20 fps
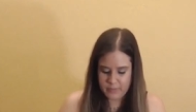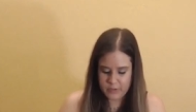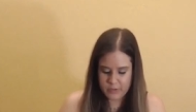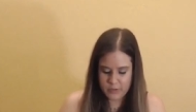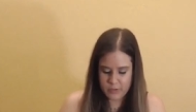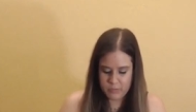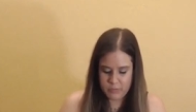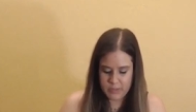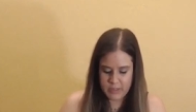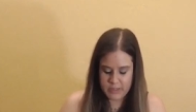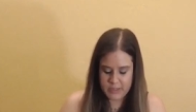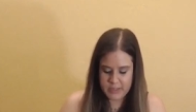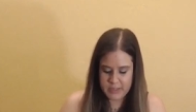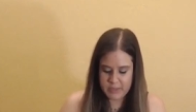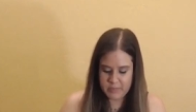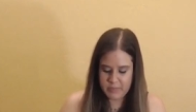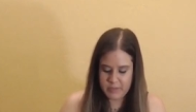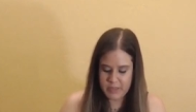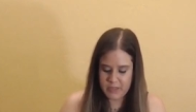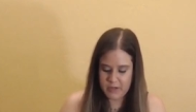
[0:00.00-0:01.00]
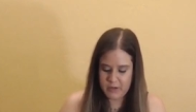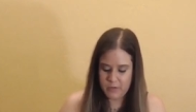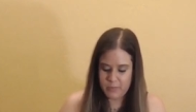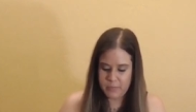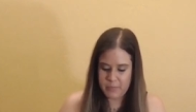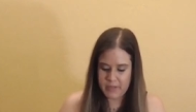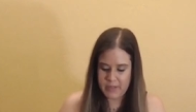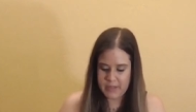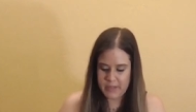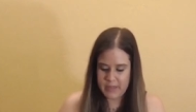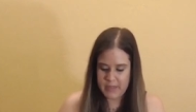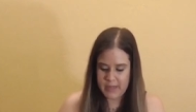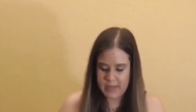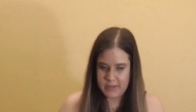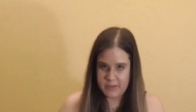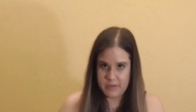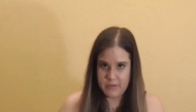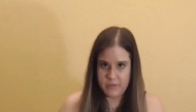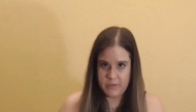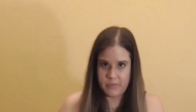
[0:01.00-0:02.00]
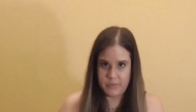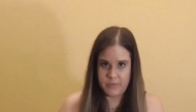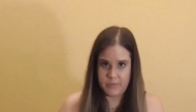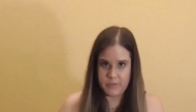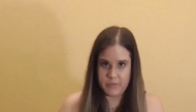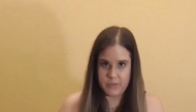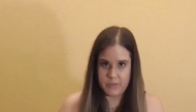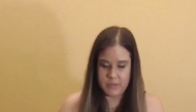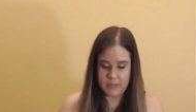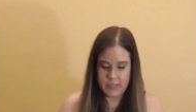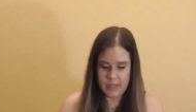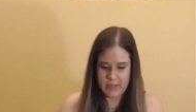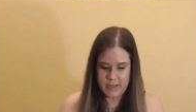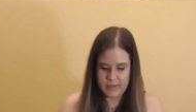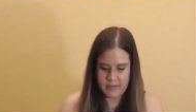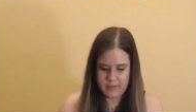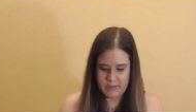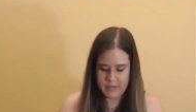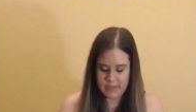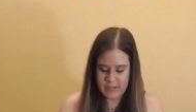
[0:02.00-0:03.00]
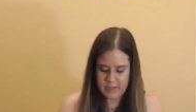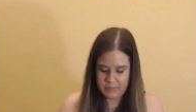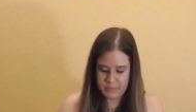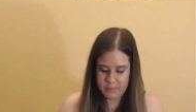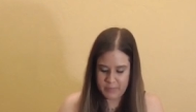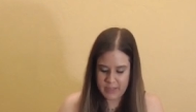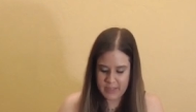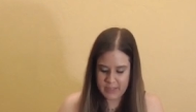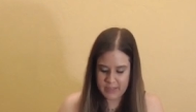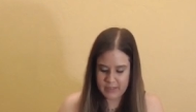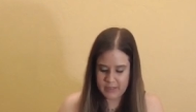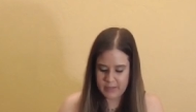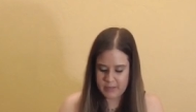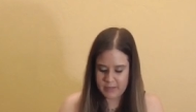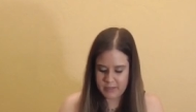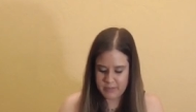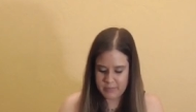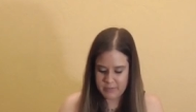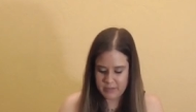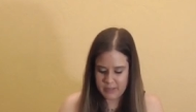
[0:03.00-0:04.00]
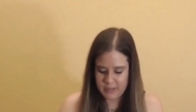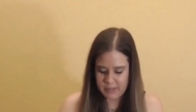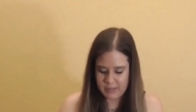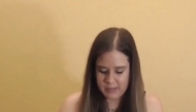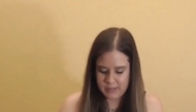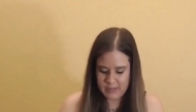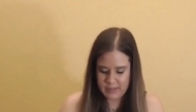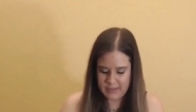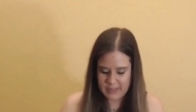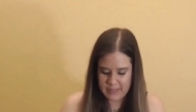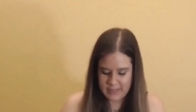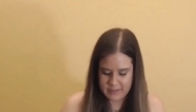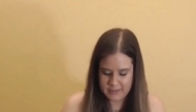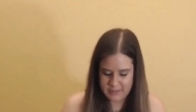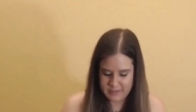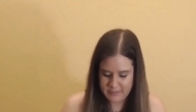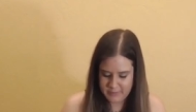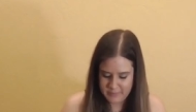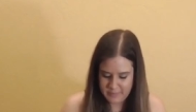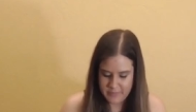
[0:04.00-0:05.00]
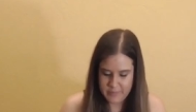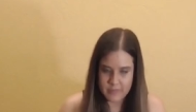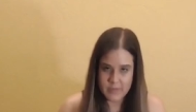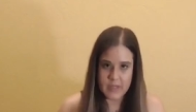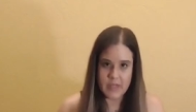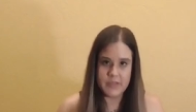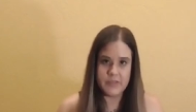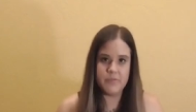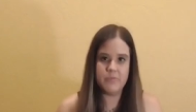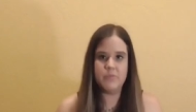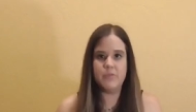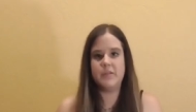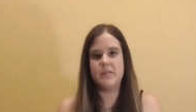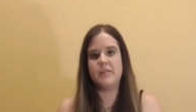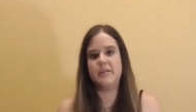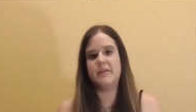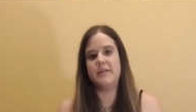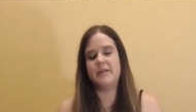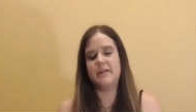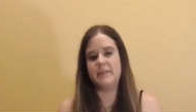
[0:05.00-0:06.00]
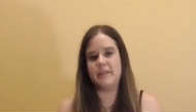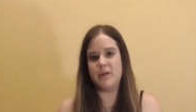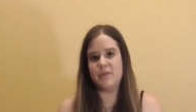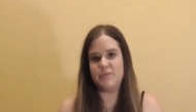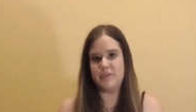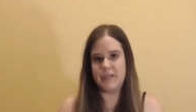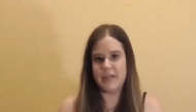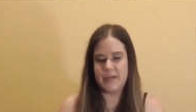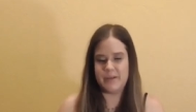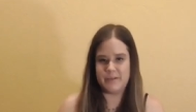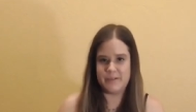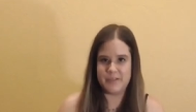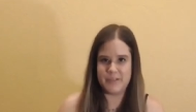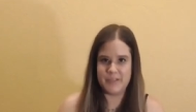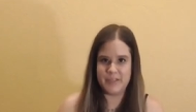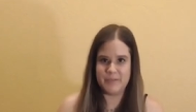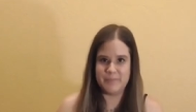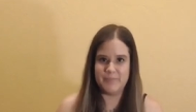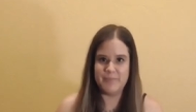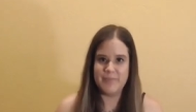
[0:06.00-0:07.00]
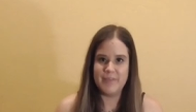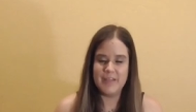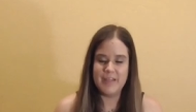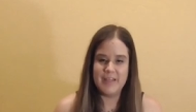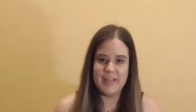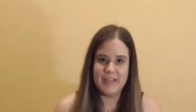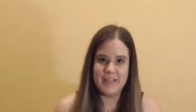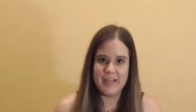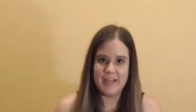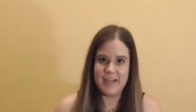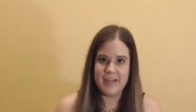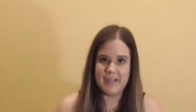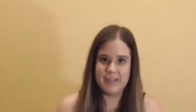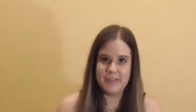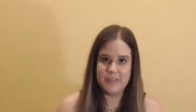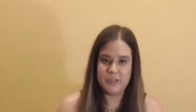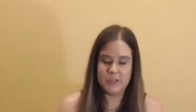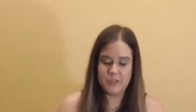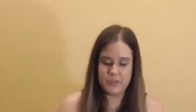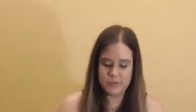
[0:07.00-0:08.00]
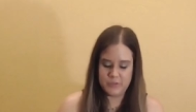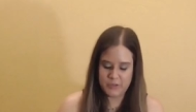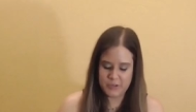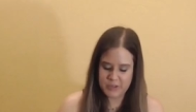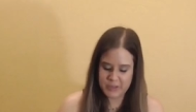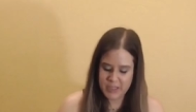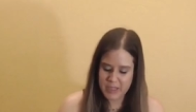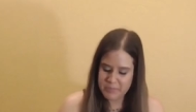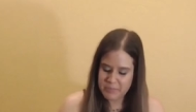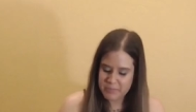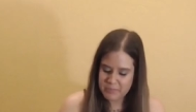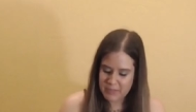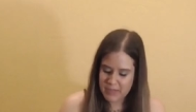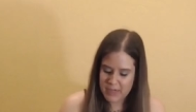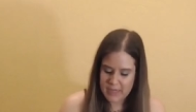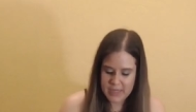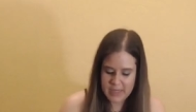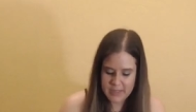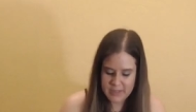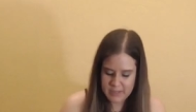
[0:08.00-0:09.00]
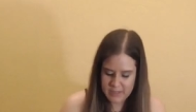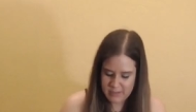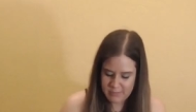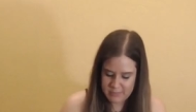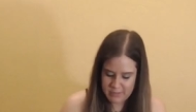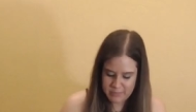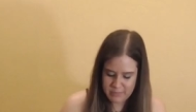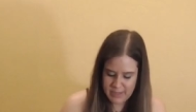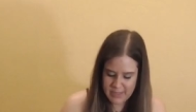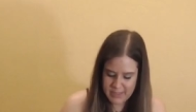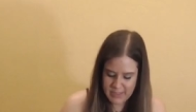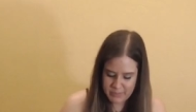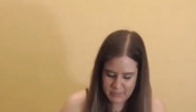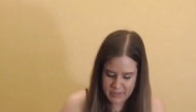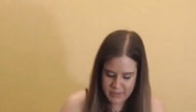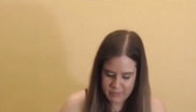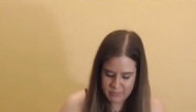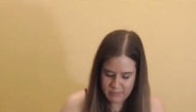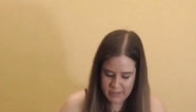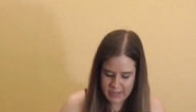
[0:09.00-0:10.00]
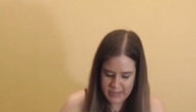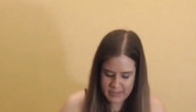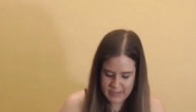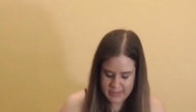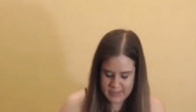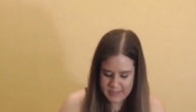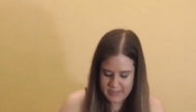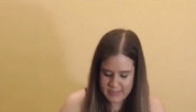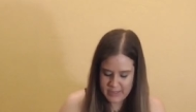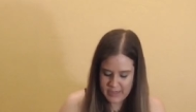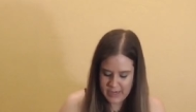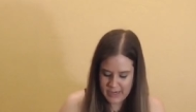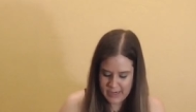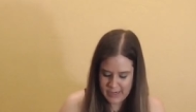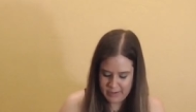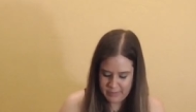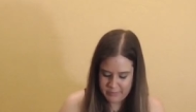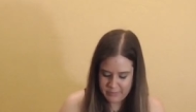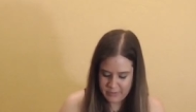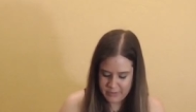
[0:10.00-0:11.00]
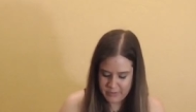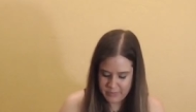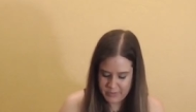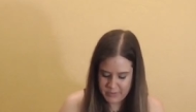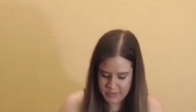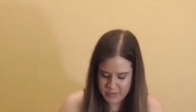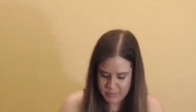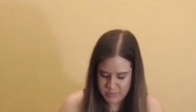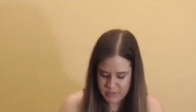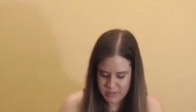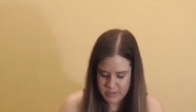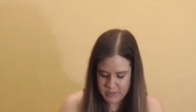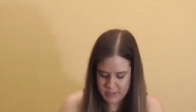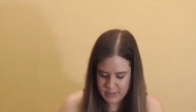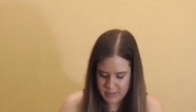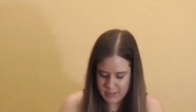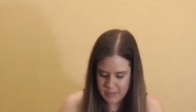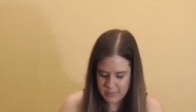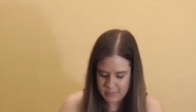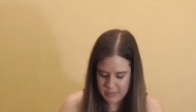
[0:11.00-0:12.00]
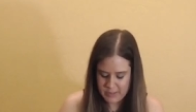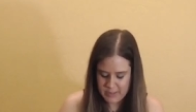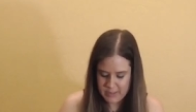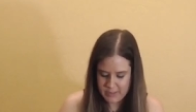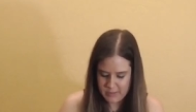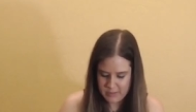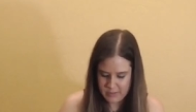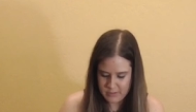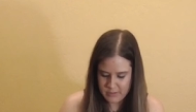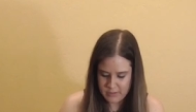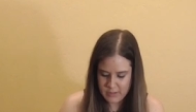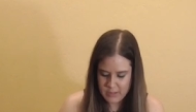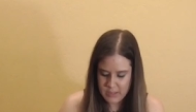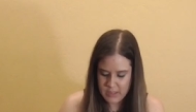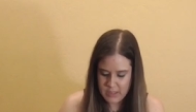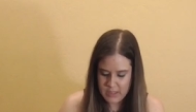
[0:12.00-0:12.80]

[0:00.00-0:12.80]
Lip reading: you're willing to be open and youthful and meek, Libra, and that's a really lovely energy. Yeah, so just keep in mind, it might not be the right time for you and this person to come together,